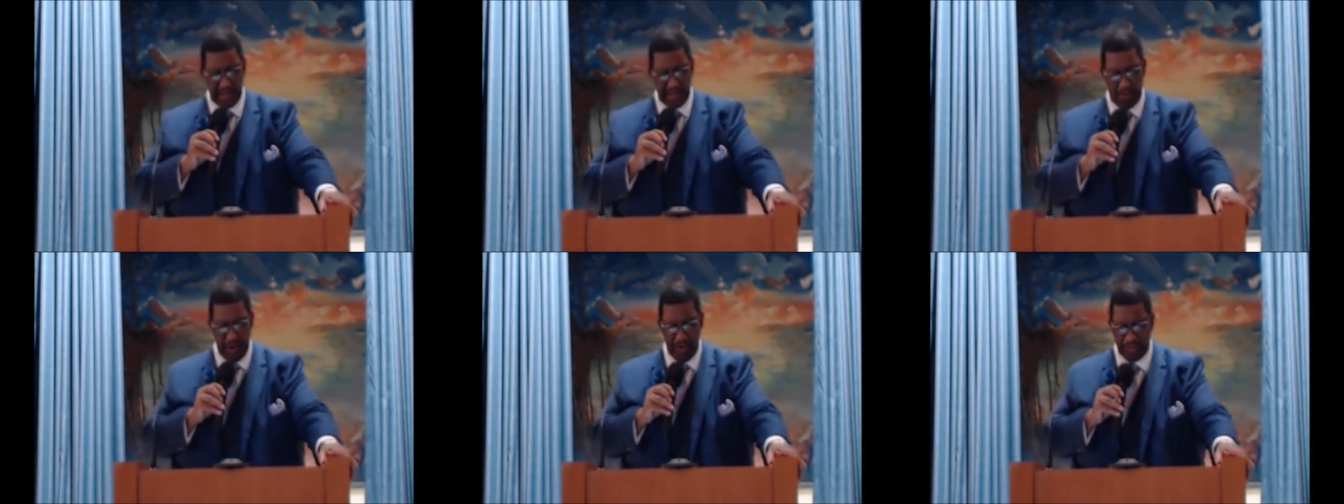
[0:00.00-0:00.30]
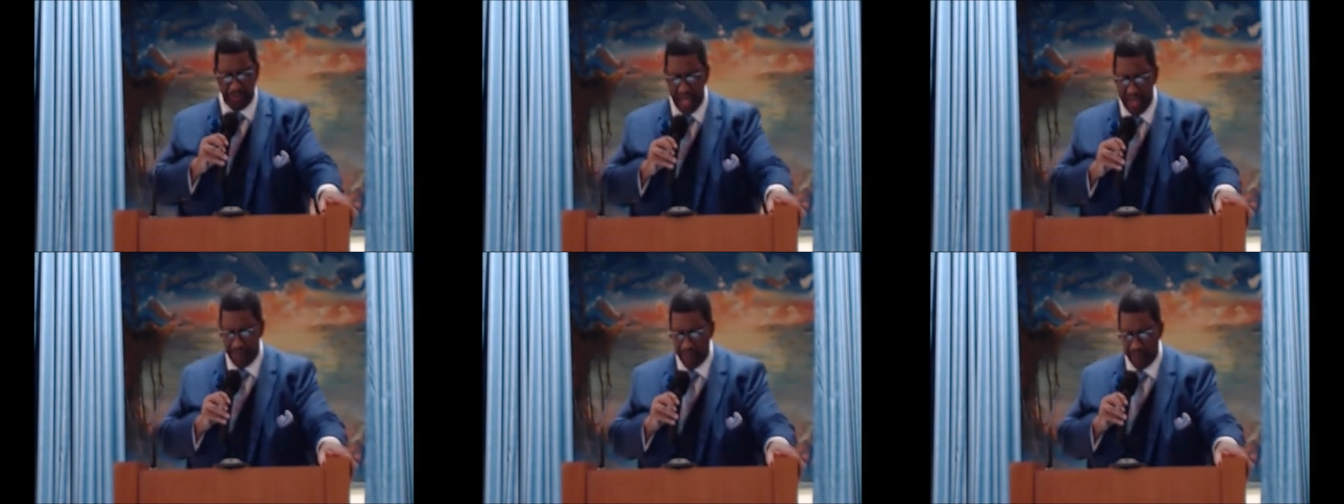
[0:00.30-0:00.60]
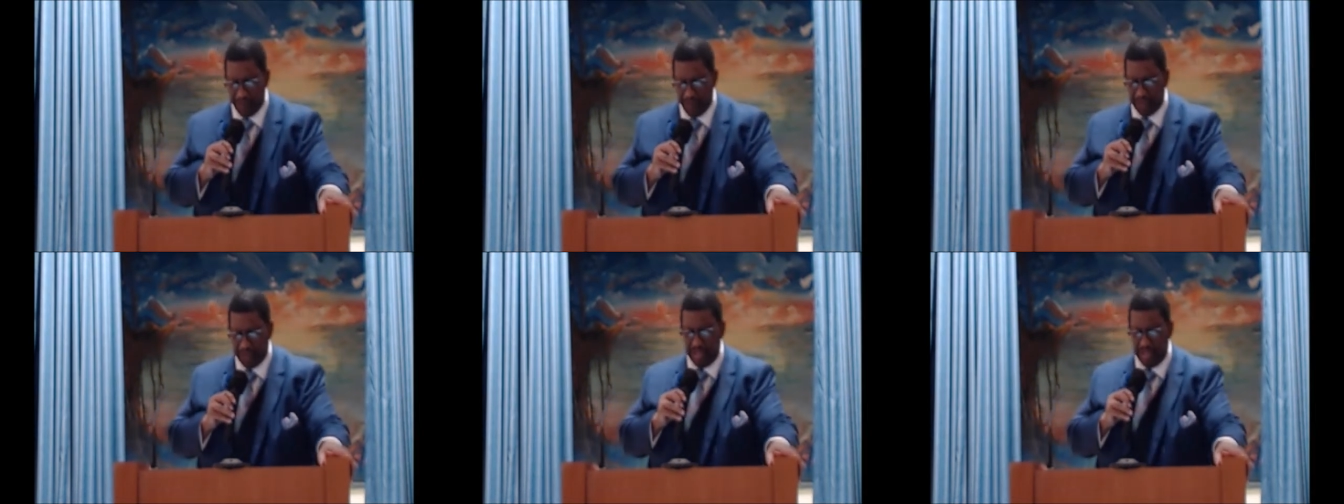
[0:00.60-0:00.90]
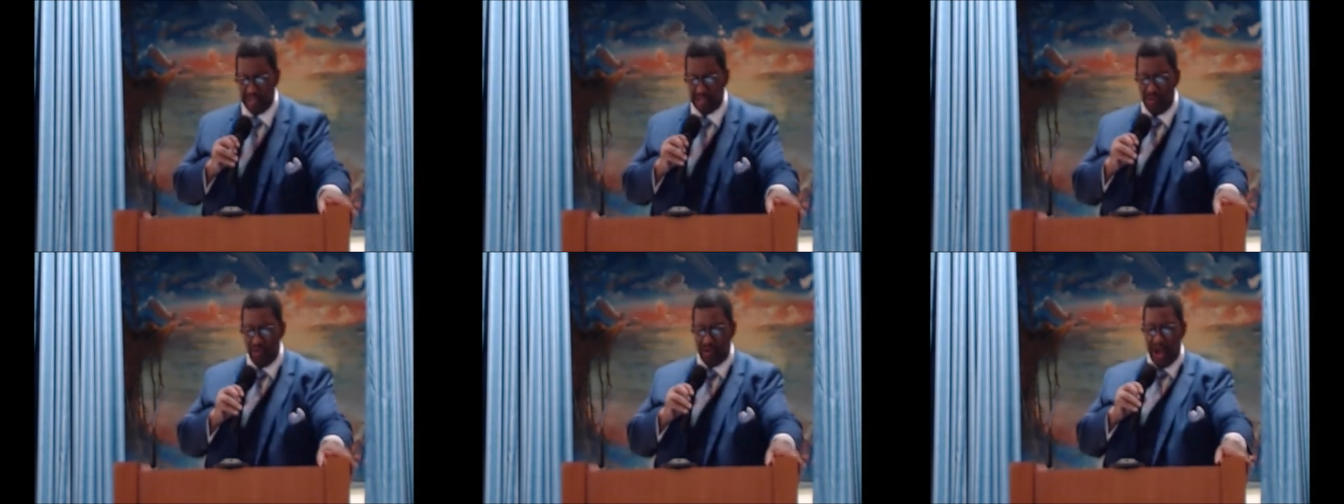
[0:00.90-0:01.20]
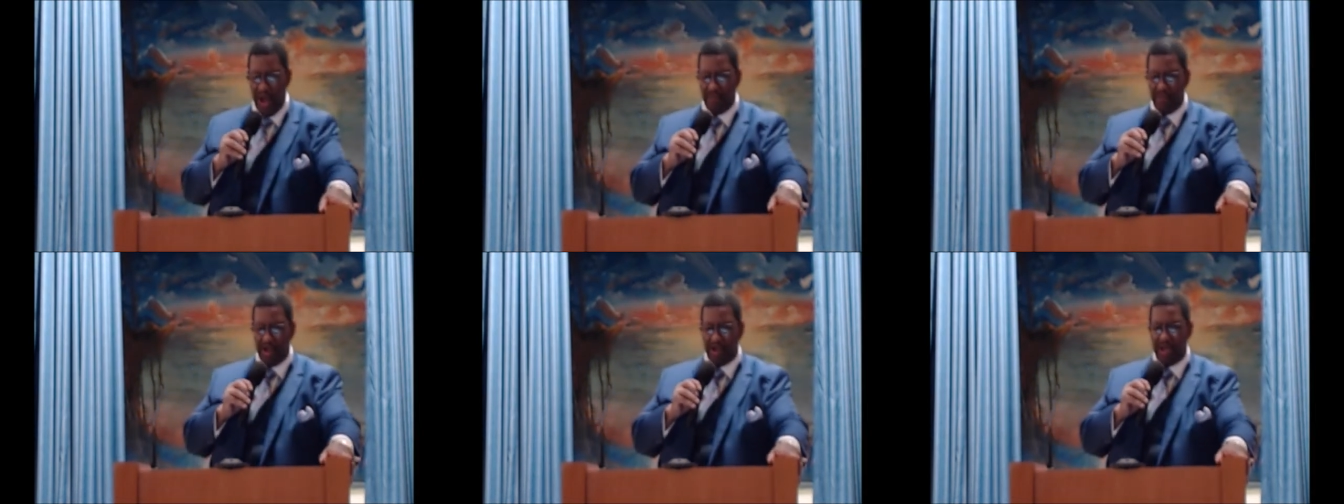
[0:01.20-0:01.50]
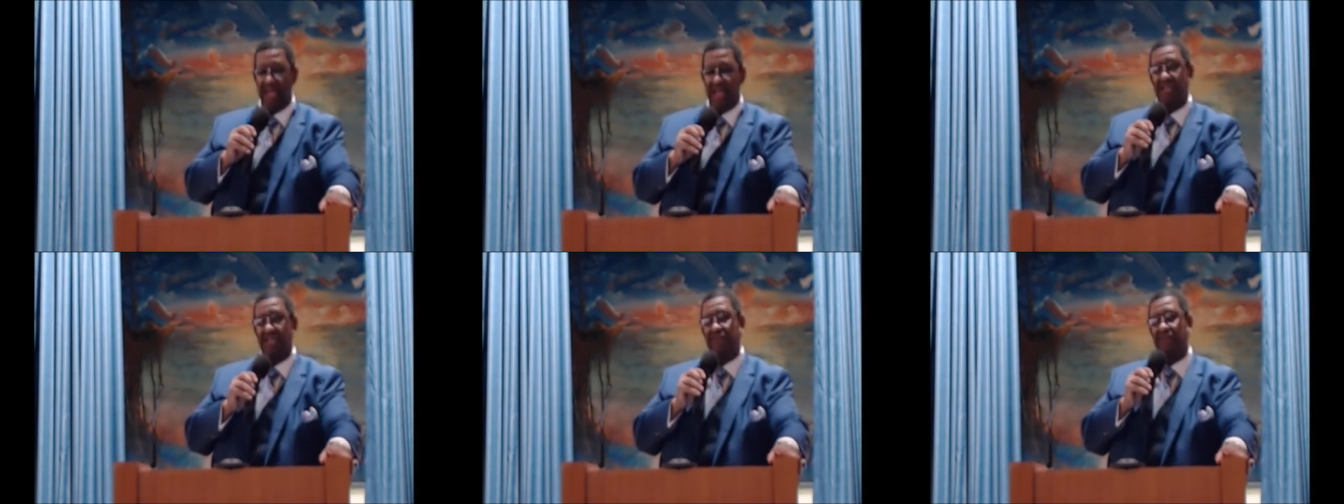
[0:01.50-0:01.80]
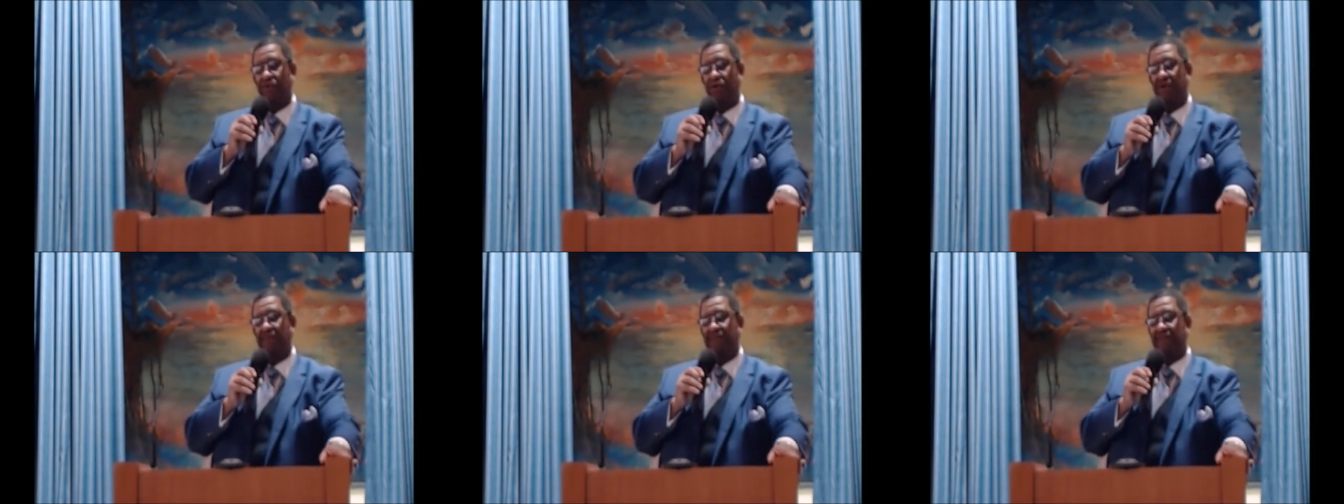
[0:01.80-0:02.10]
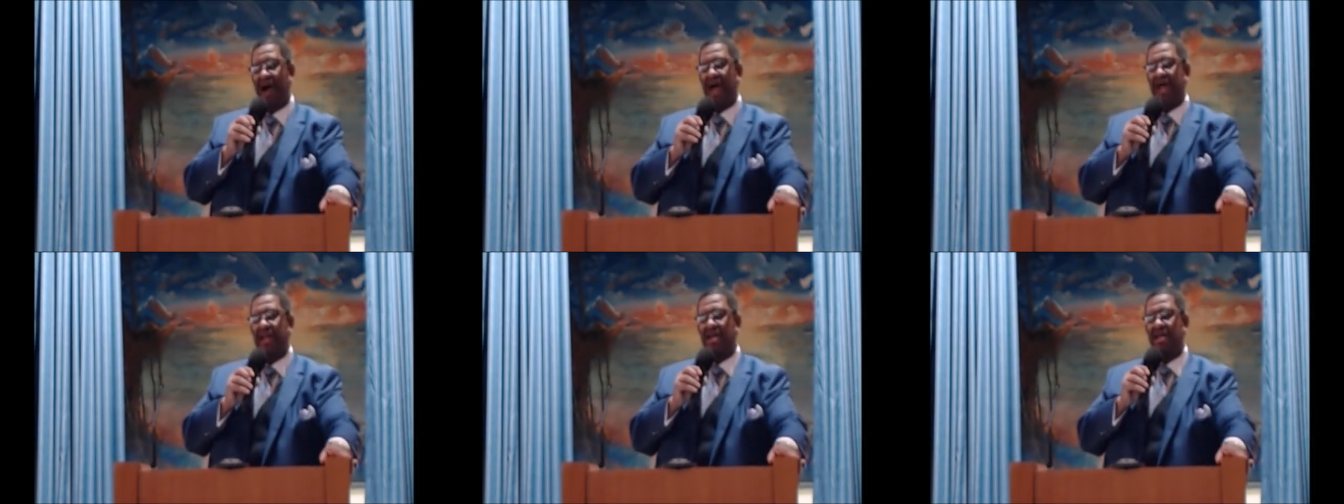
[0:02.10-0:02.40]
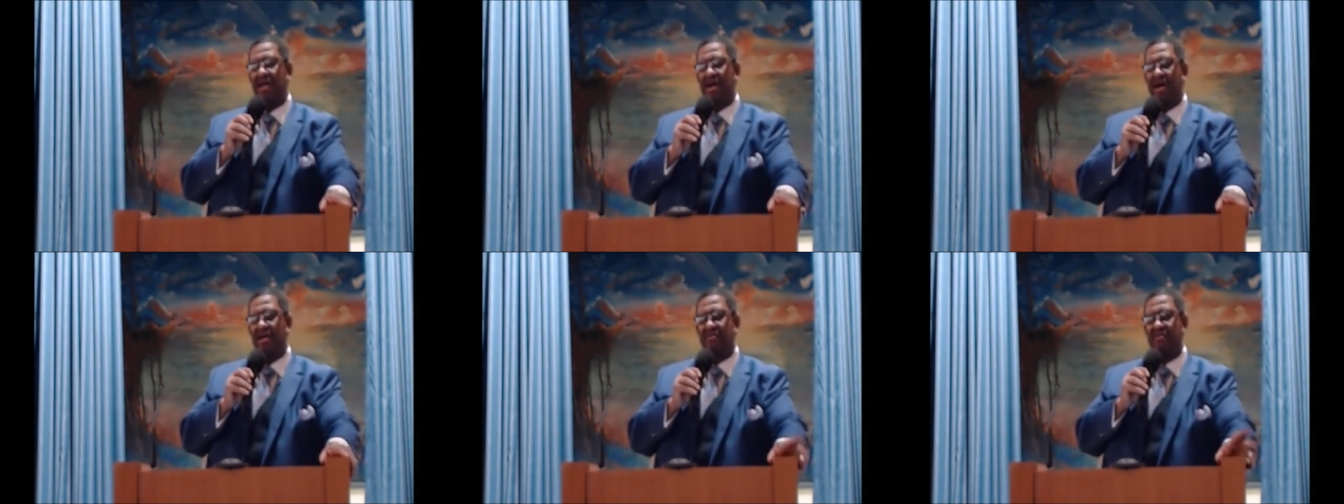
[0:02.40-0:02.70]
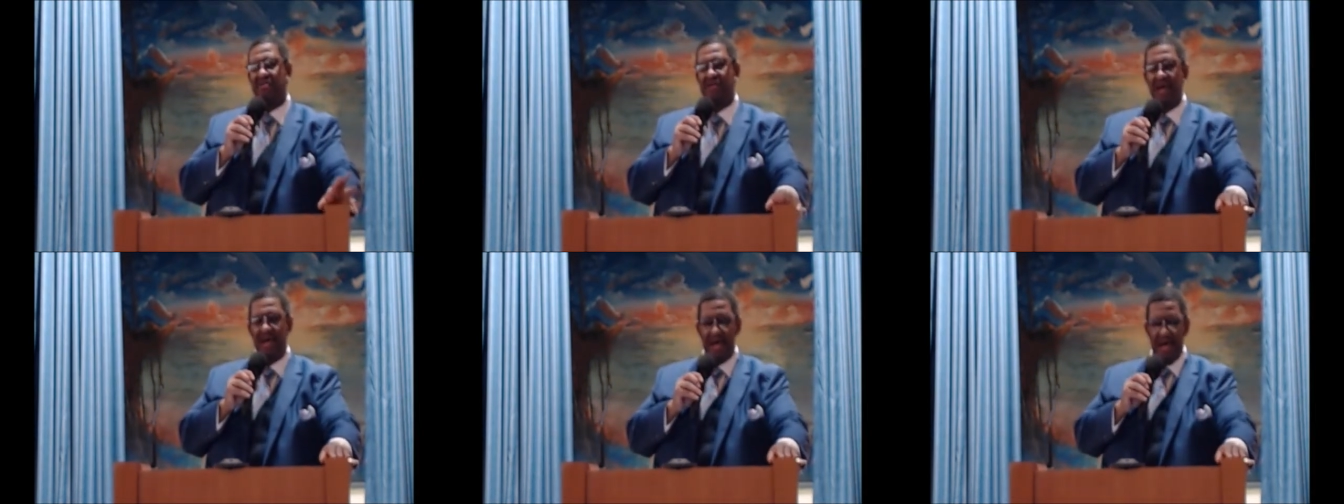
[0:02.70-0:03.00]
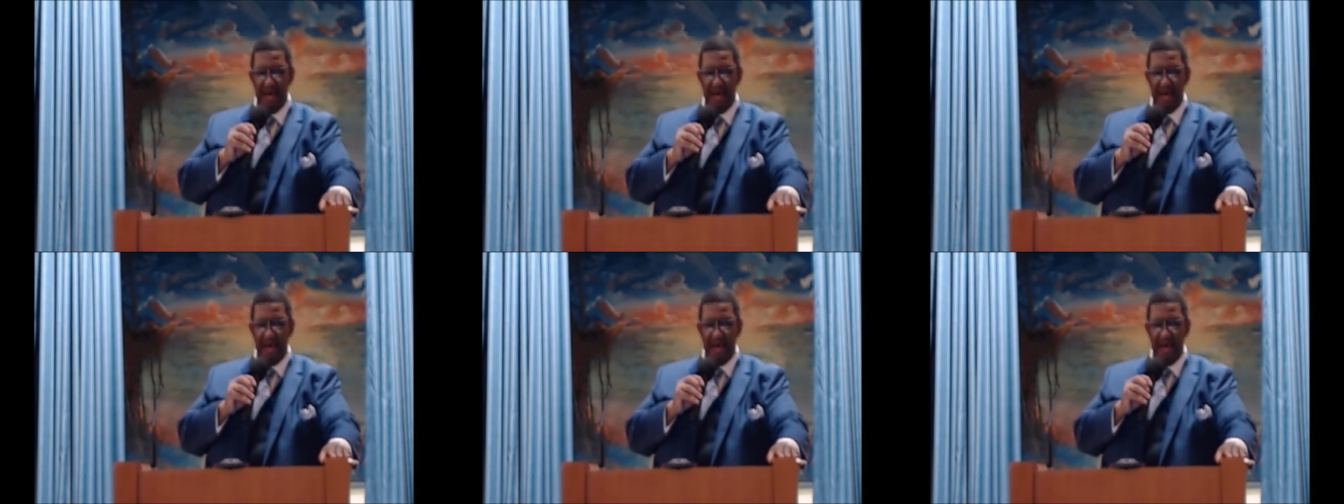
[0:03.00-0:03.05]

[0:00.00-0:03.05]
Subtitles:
And we're thankful for these two congregations for inviting us